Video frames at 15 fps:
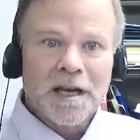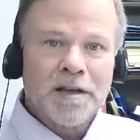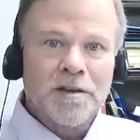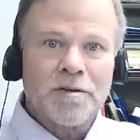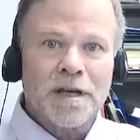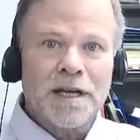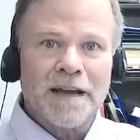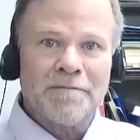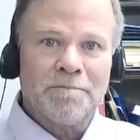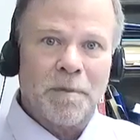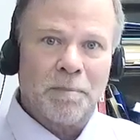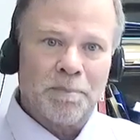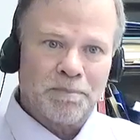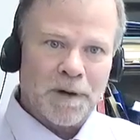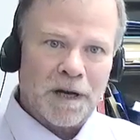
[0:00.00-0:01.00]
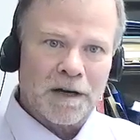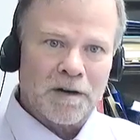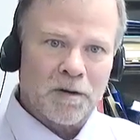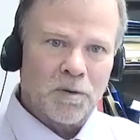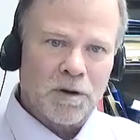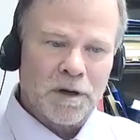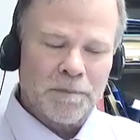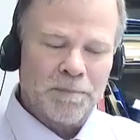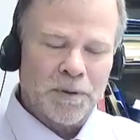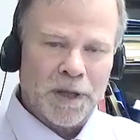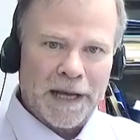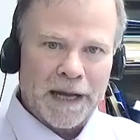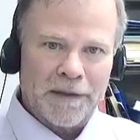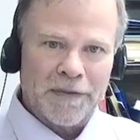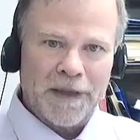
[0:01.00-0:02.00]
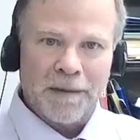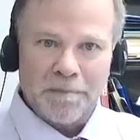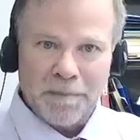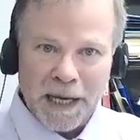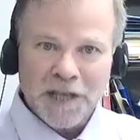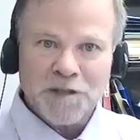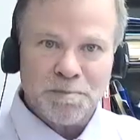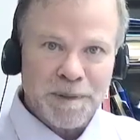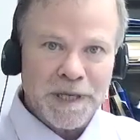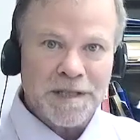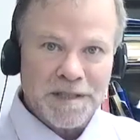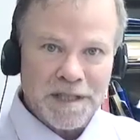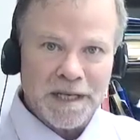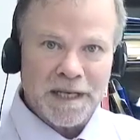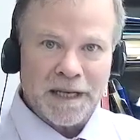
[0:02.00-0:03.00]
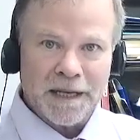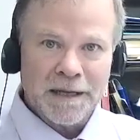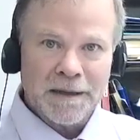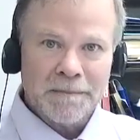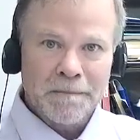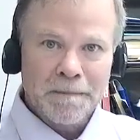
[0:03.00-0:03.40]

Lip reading: You can have a corn plant that makes BT